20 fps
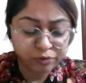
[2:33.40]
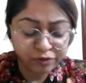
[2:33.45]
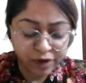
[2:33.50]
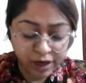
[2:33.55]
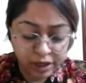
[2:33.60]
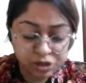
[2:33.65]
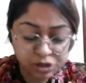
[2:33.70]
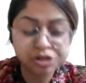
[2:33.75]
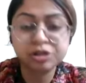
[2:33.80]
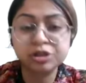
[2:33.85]

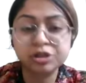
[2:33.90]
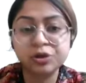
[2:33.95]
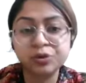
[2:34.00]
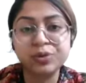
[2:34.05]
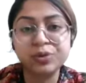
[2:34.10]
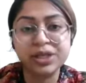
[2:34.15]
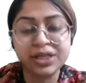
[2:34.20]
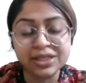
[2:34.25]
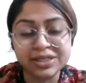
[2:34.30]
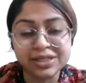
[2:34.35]
function through
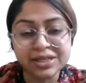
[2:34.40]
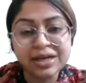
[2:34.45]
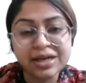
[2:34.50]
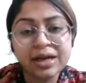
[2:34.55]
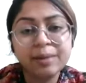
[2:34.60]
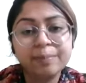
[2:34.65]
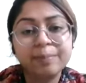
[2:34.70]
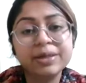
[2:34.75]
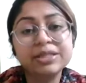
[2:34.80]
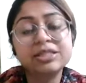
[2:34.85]
NEET.
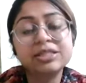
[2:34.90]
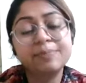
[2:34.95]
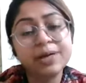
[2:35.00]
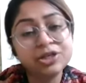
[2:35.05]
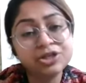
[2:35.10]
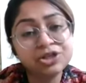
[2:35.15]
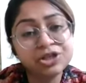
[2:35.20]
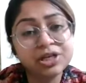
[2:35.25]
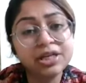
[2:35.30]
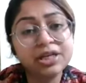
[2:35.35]
But
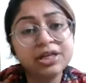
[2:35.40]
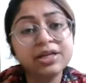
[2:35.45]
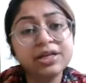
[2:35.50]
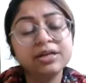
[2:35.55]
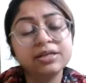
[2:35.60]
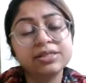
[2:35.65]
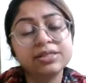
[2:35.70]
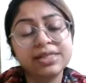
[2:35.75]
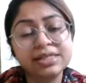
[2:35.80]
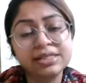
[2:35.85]

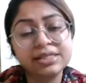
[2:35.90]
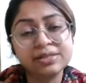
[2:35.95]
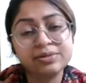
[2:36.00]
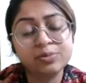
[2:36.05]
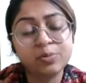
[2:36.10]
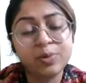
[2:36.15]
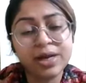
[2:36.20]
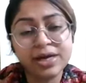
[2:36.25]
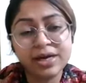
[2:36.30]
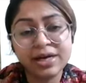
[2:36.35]
especially since
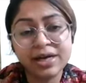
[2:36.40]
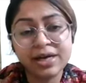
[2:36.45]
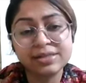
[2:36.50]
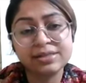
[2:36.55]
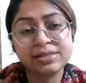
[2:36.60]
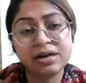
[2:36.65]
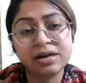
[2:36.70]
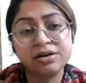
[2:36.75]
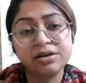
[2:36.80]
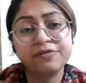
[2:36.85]
when it has
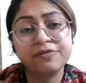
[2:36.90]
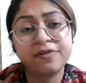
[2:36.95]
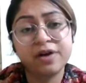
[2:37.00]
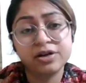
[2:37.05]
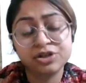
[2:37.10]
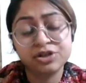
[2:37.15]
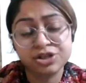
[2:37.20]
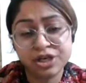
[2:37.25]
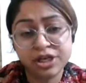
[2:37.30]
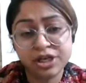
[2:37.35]
started
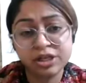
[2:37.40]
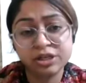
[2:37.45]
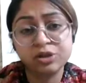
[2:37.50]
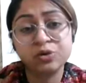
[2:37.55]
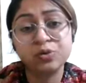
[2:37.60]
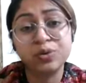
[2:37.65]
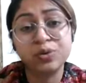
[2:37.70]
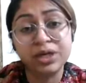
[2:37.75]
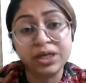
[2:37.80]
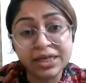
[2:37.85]
functioning
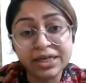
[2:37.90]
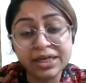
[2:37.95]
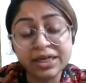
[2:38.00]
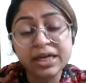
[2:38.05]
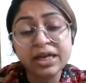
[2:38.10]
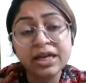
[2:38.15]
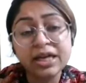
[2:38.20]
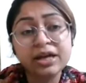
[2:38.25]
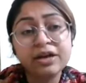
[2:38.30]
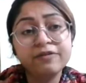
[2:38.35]
through NEET,
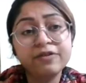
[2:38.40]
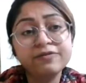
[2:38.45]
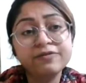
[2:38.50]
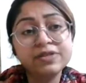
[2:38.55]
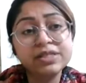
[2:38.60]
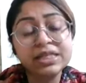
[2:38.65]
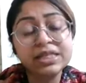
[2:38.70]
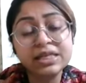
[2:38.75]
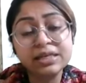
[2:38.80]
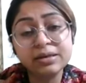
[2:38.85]
we've
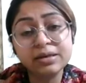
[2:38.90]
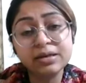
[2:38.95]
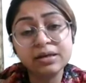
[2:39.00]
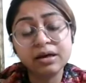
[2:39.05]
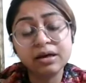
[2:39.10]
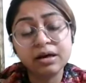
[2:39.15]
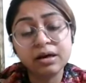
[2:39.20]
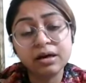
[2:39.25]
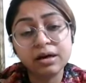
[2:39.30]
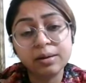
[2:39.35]
seen
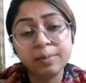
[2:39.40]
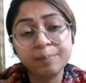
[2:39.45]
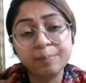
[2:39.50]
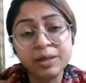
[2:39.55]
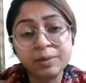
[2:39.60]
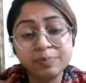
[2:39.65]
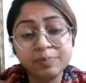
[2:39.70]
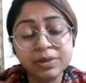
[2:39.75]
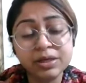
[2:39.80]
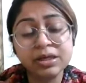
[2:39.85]

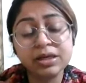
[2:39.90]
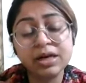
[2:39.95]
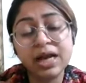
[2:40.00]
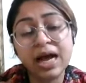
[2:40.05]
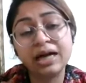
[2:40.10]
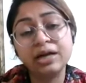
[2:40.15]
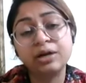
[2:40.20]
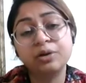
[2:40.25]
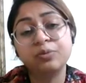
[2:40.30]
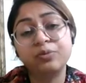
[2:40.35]
people
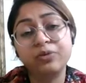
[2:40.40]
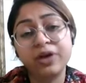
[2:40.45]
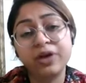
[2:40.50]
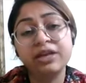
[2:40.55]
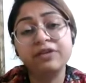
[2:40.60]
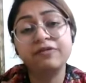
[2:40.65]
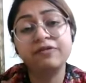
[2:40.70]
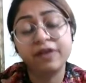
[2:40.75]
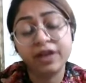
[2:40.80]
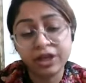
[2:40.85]
at
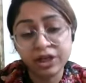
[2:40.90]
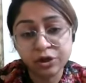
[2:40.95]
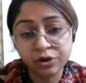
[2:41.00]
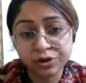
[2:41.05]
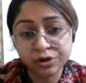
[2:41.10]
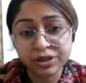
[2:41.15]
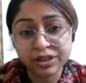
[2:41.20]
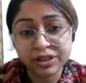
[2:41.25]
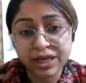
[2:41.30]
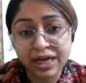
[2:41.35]
very, very
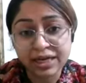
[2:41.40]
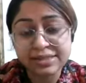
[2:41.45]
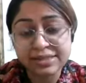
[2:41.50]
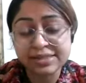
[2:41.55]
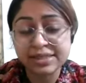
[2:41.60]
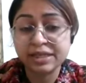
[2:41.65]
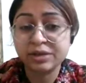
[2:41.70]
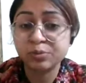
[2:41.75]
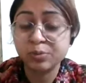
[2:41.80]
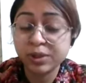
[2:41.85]
good
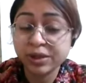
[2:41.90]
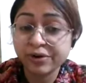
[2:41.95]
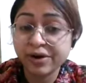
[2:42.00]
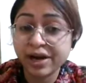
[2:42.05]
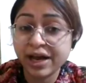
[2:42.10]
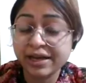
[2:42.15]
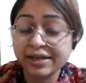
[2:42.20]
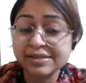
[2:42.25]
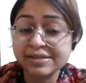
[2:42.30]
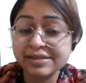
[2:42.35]
ranks, even
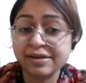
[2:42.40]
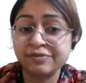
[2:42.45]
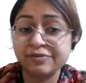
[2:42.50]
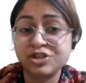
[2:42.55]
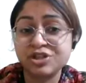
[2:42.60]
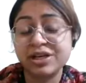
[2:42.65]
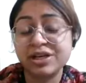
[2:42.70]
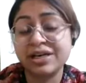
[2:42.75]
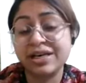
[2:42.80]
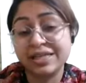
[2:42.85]
ranks
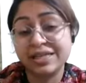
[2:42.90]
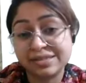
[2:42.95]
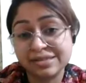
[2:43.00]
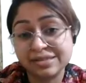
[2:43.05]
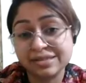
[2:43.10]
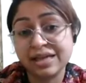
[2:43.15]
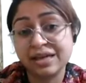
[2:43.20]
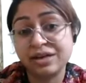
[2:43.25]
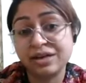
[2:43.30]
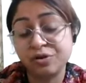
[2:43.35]
which are
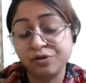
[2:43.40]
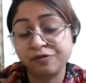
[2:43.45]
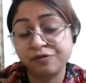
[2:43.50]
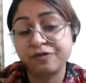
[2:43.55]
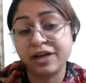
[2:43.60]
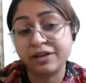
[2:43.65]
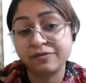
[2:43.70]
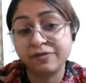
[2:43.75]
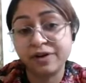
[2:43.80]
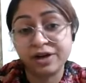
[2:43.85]
lesser than
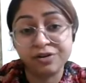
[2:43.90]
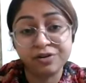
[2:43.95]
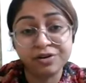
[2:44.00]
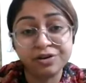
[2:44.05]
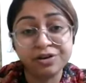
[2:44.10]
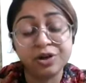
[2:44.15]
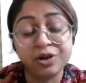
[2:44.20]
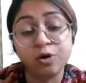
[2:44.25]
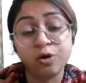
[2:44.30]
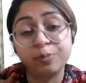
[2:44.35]

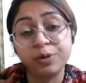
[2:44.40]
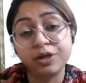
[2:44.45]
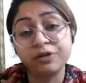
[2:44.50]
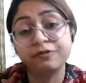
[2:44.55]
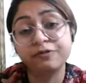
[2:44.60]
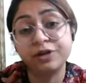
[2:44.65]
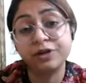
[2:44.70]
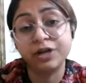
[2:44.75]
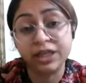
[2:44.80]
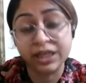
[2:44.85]
500, they're opting
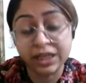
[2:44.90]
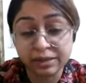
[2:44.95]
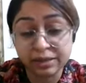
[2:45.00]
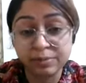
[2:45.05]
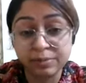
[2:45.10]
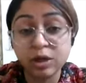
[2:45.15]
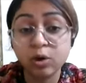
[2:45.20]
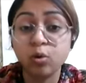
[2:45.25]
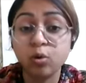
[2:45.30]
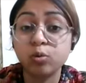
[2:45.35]
for
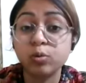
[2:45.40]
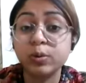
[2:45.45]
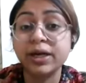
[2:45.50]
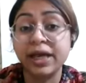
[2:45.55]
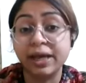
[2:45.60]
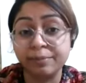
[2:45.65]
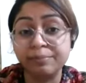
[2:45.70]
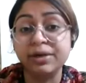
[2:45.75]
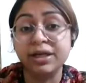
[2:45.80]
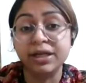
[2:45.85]
DNB over
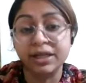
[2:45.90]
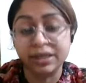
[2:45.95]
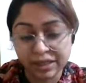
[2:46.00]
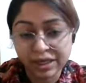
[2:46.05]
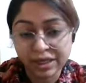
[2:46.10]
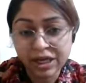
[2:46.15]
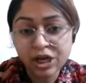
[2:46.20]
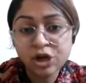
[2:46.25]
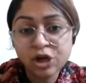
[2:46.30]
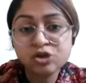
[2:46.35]
MD.
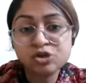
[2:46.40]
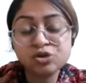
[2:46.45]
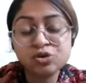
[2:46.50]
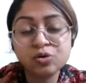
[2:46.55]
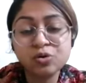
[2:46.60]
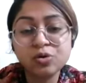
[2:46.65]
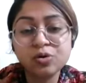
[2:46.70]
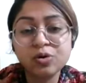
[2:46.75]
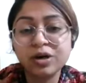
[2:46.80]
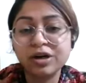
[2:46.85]
So